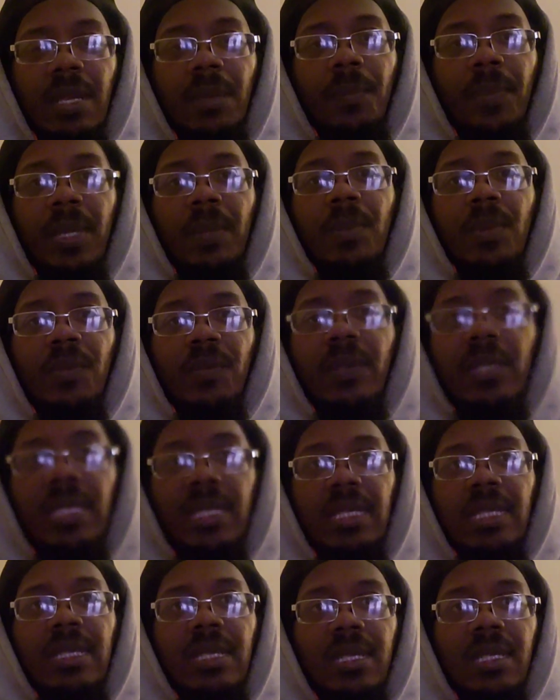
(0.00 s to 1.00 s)
And people
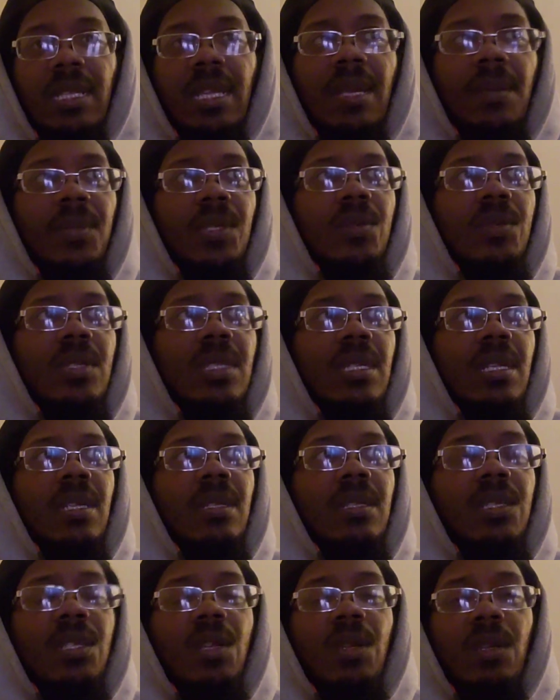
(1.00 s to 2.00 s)
really need to stop using the
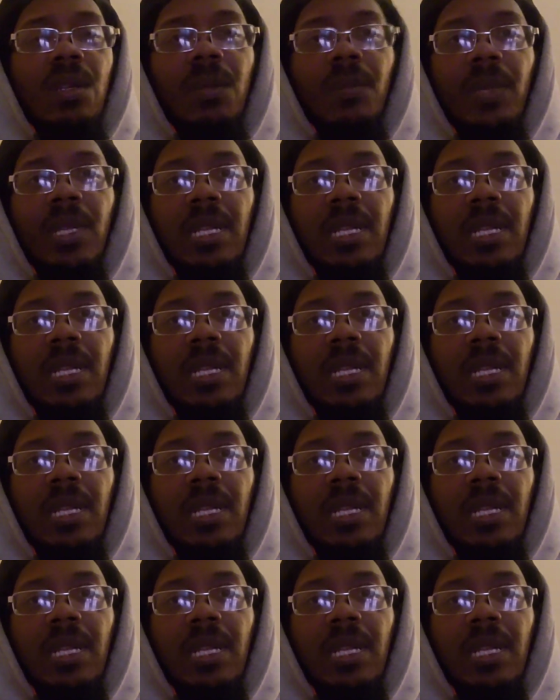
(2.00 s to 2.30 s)
term